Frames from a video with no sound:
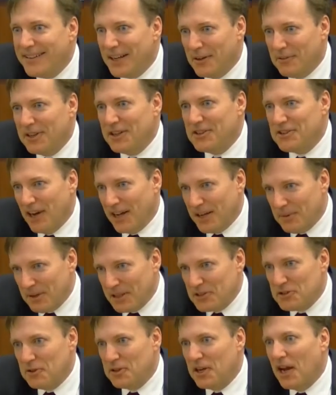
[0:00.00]
That I want to try to
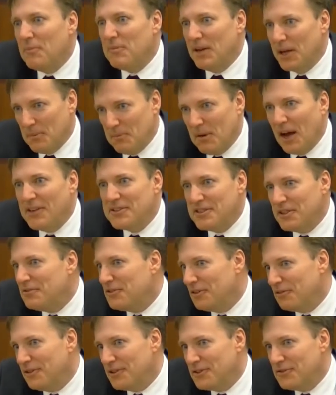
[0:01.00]
make sure that I make a positive
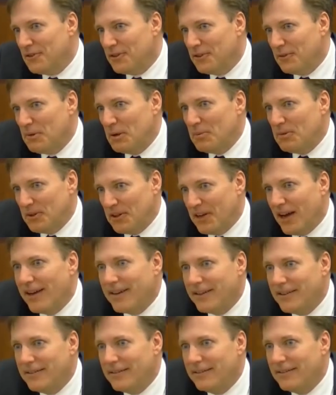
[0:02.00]
difference for the people that I